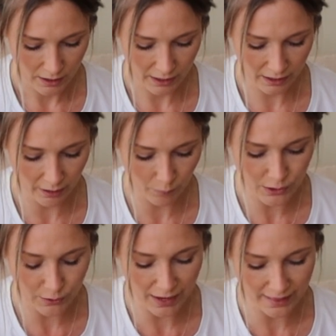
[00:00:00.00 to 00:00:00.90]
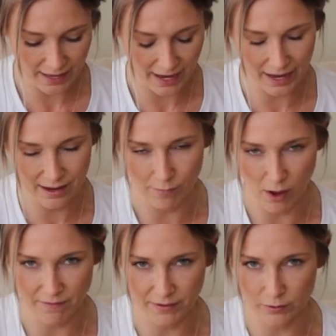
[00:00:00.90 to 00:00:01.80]
And when you get there, it
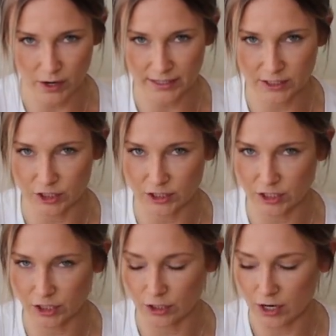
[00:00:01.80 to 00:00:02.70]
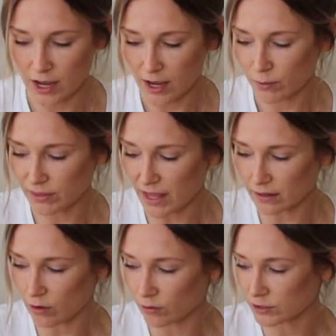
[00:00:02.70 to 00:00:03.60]
might feel nice just to, with that
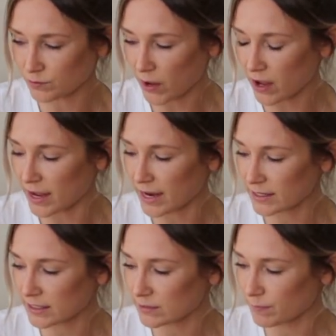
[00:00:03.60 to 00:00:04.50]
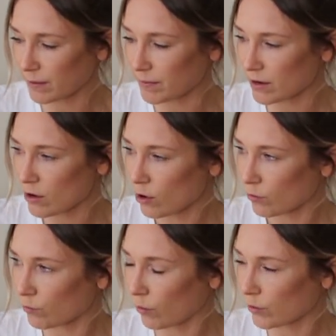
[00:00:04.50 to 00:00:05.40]
long spine, just maybe
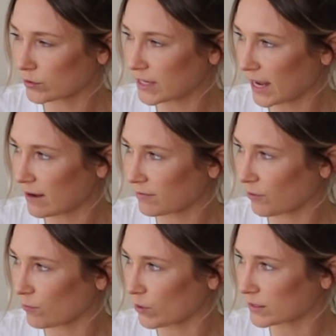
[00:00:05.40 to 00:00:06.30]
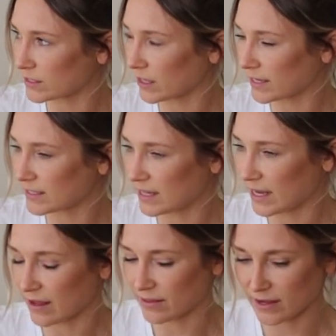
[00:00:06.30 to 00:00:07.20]
rotate from one side to the
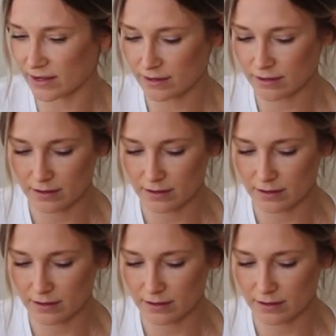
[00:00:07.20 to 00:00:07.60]
other.